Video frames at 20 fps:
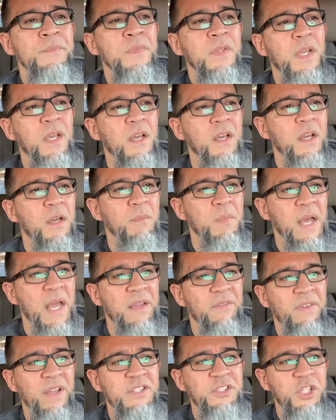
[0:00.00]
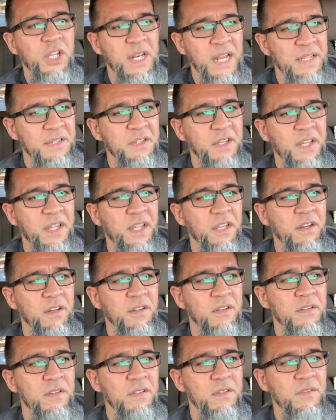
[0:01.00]
I eventually landed
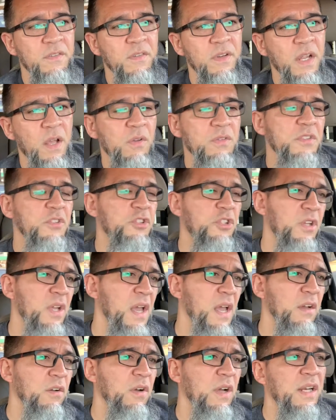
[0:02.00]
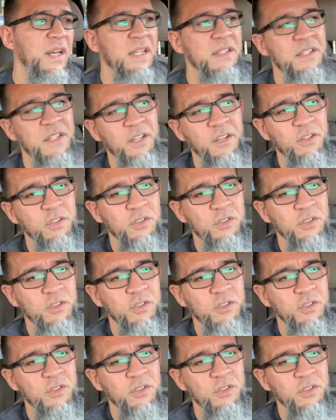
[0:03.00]
here. I was in Chicago. I landed here in